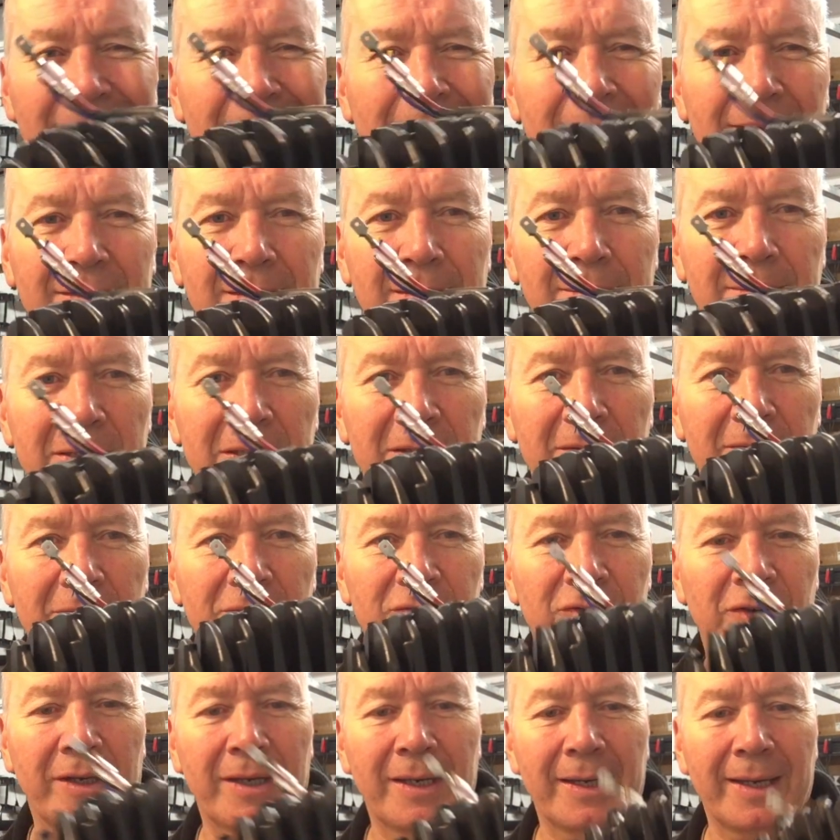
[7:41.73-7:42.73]
and that's going to be sort of
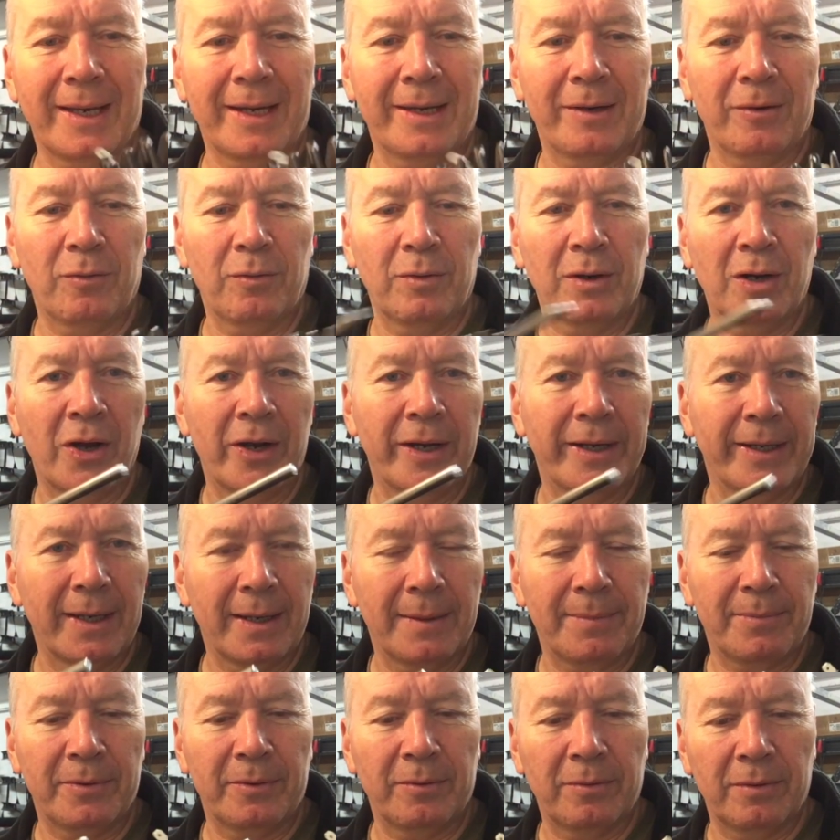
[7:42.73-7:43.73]
tricky to get it all lined
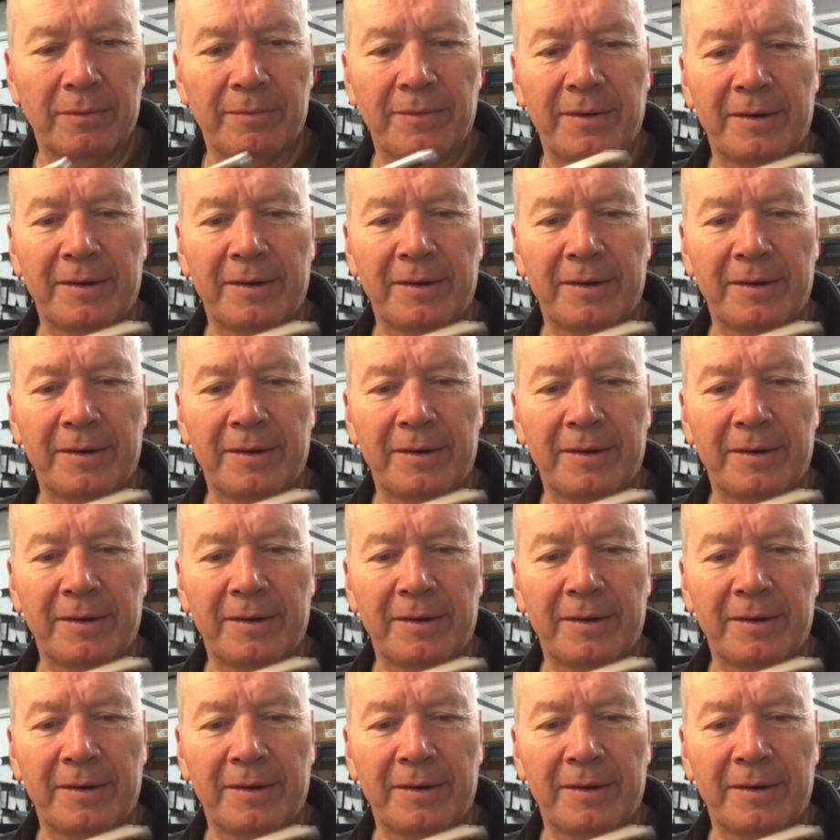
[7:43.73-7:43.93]
up and all the